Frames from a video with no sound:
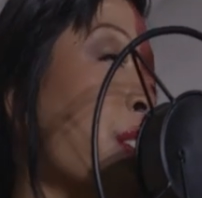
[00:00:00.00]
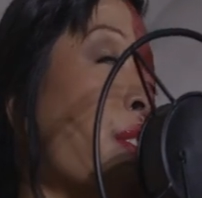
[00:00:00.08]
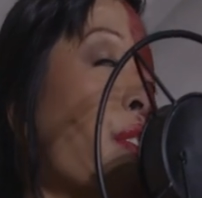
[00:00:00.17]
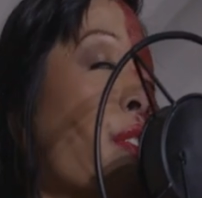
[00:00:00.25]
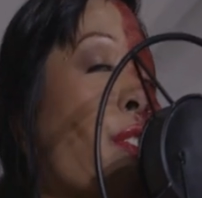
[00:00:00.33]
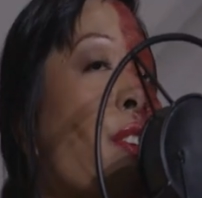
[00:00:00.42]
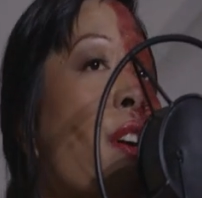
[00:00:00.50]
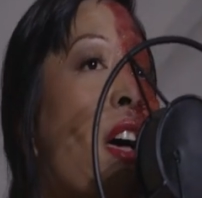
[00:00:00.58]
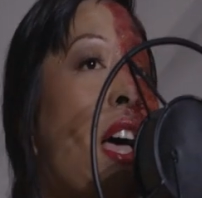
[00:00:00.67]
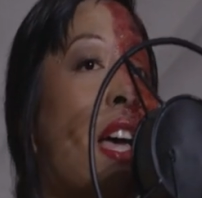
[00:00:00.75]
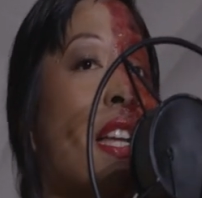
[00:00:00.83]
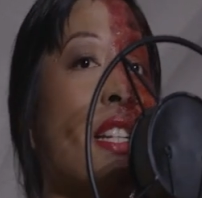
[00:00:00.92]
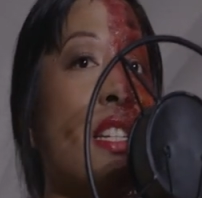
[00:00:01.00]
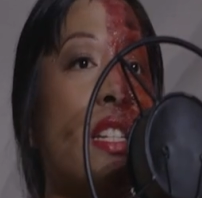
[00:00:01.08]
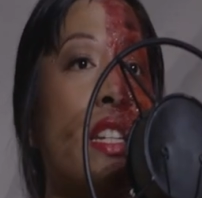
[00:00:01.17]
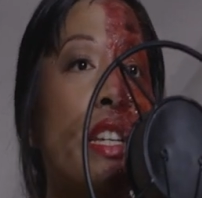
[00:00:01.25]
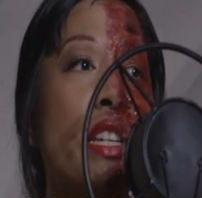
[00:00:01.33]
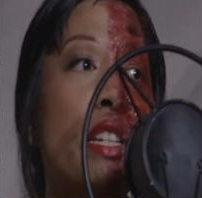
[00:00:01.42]
Yeah, but you did
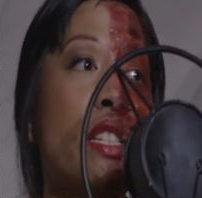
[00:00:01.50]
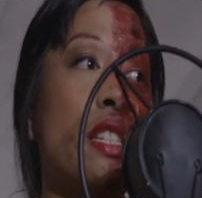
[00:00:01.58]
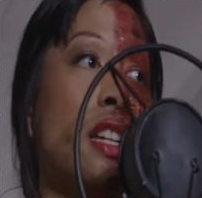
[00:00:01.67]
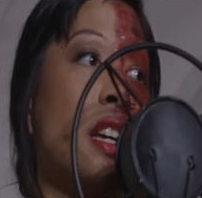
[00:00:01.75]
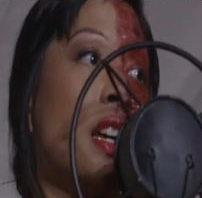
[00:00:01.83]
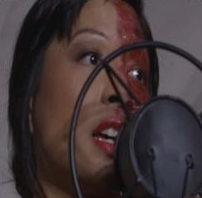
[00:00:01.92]
spike it on that